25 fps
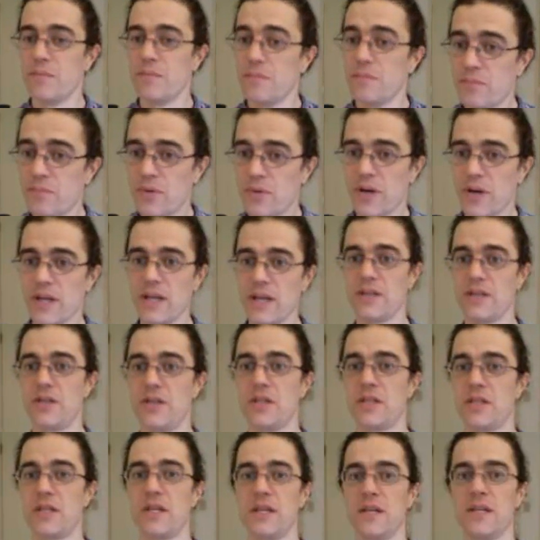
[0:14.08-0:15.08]
Pretty
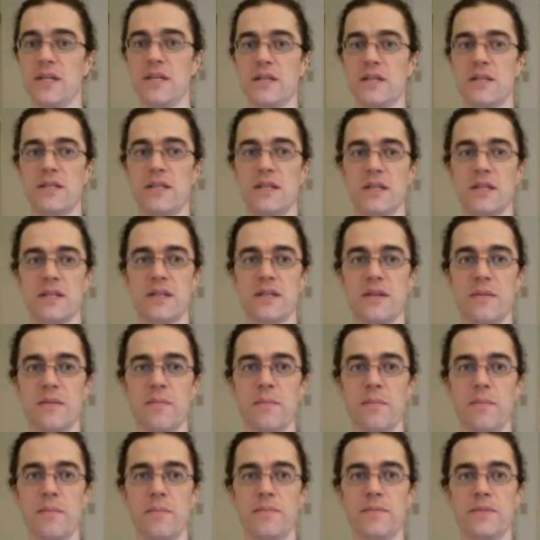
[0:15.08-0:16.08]
interesting
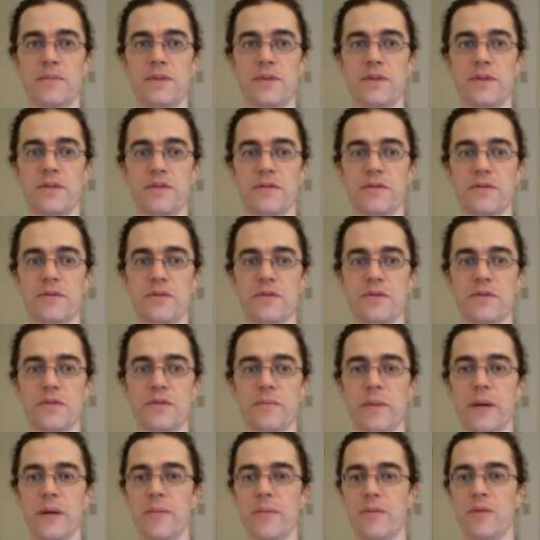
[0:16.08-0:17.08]
system to
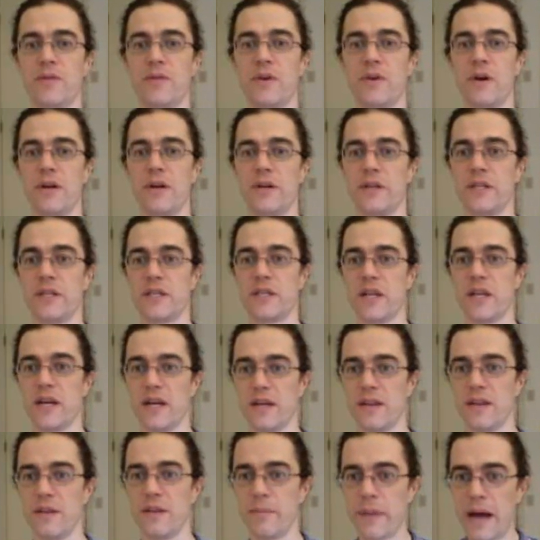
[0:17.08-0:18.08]
be able to
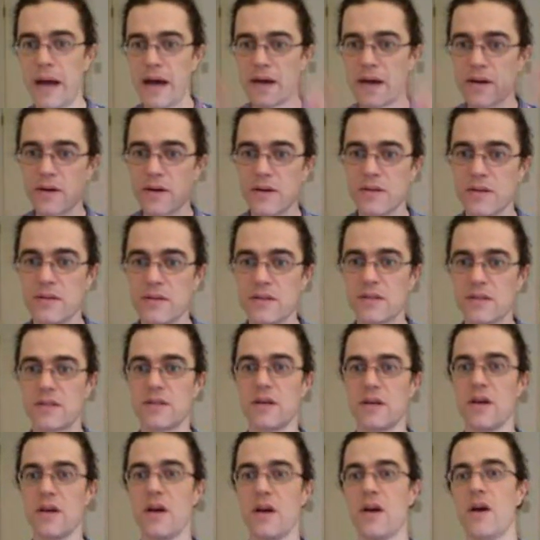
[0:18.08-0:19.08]
understand the
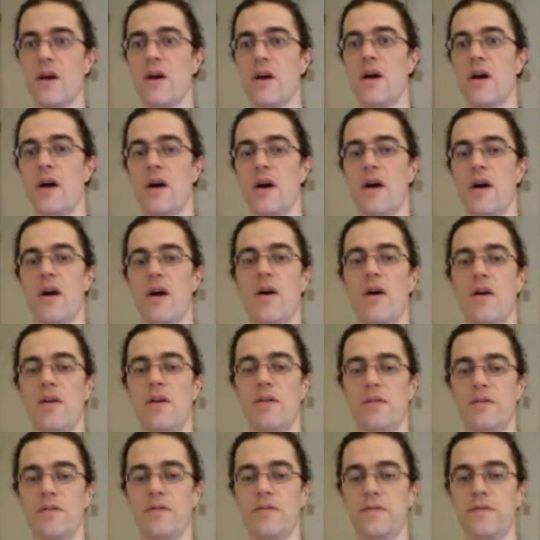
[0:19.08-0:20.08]
patterns
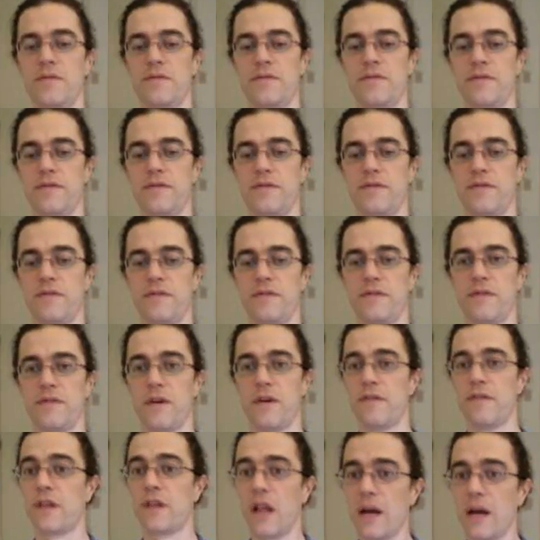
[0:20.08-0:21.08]
of
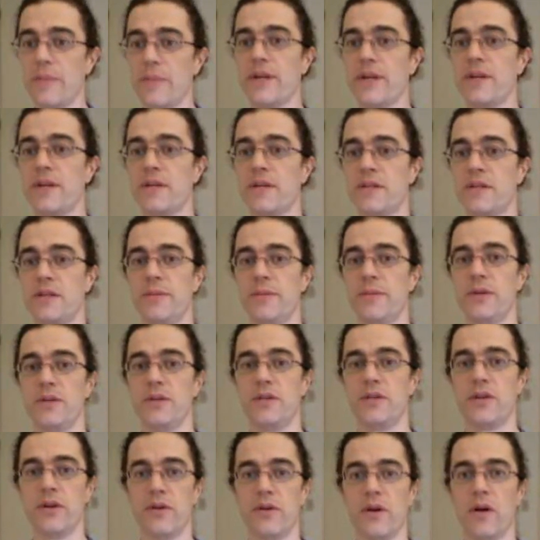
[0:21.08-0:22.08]
climate
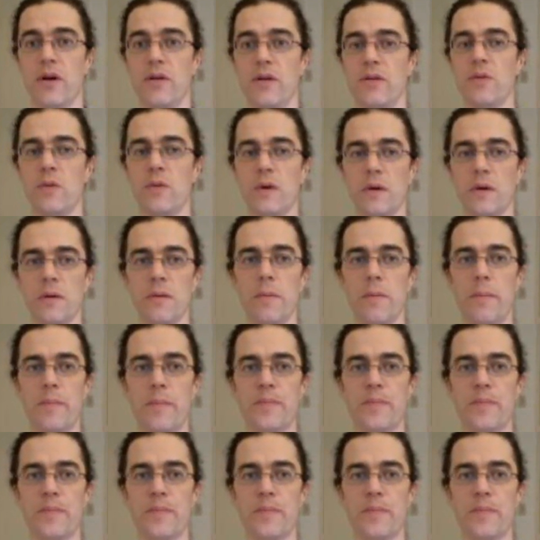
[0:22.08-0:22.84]
distribution around the world,